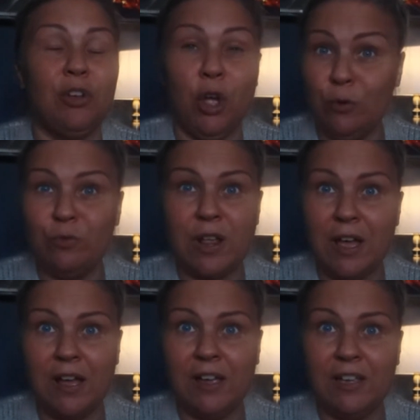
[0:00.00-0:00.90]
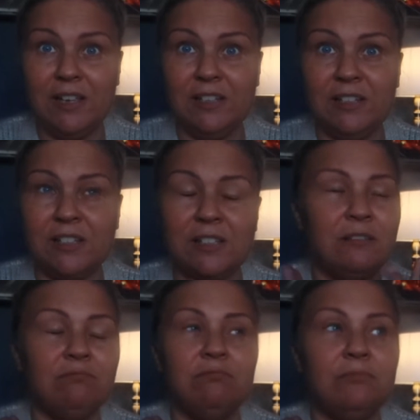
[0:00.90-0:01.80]
owner is
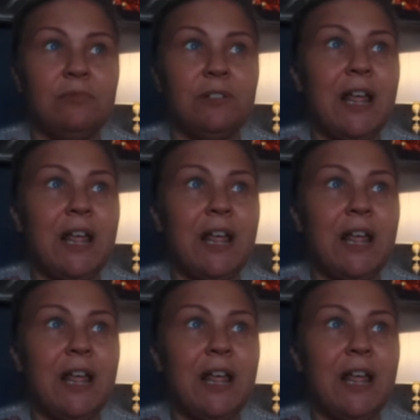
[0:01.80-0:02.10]
an